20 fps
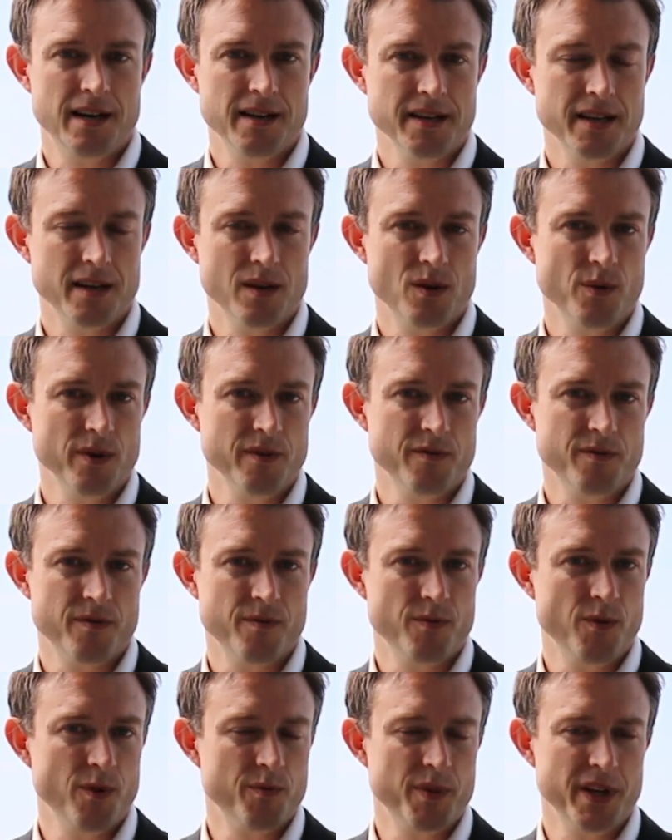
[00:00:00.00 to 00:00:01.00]

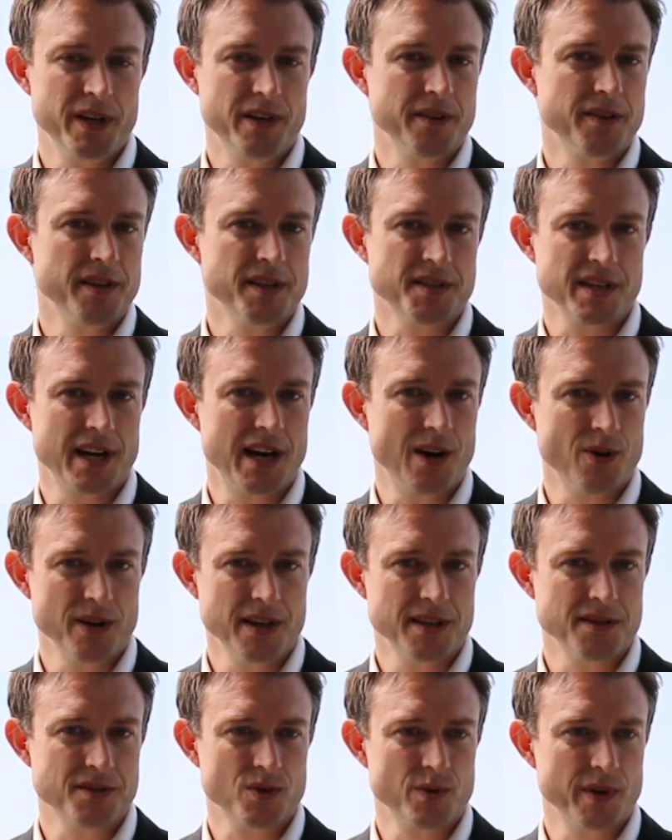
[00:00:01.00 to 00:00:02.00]
We've been on This Hour,
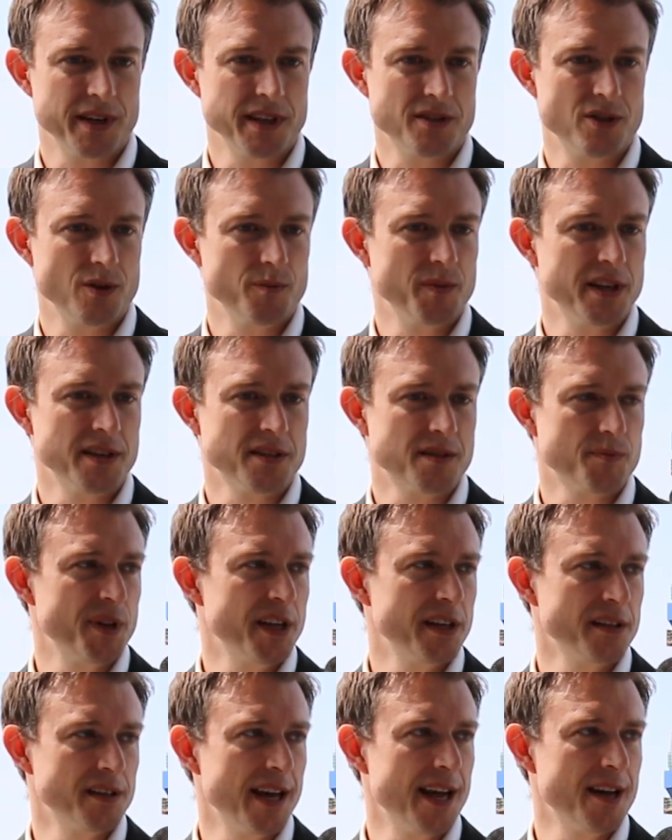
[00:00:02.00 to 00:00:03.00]
has 22 minutes
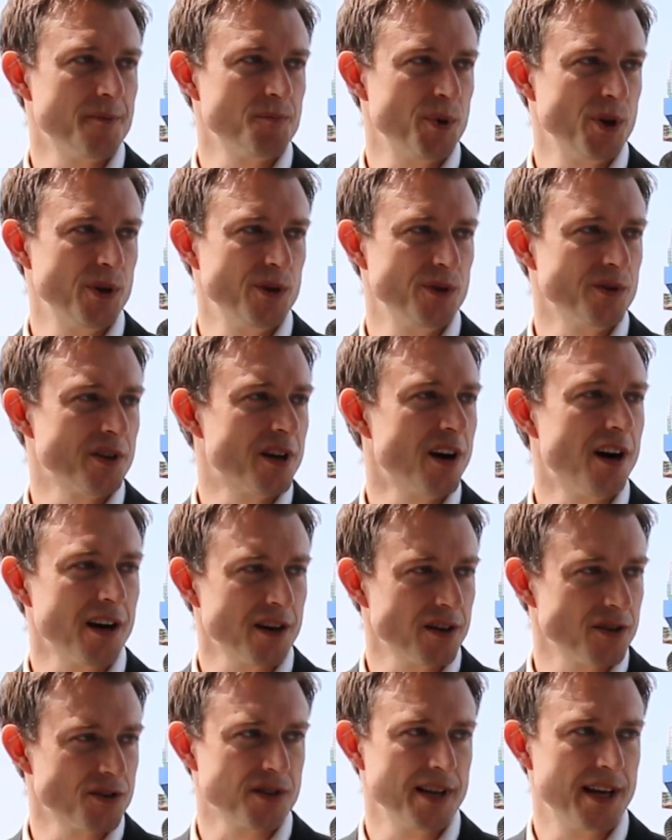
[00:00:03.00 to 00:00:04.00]
being lampooned,
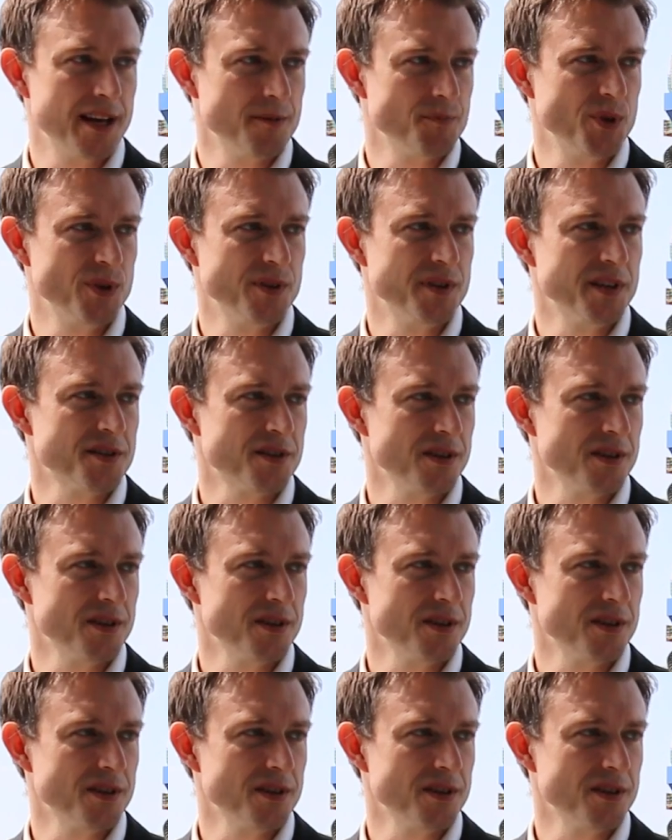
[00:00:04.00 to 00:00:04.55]
Gawker's lampooned us.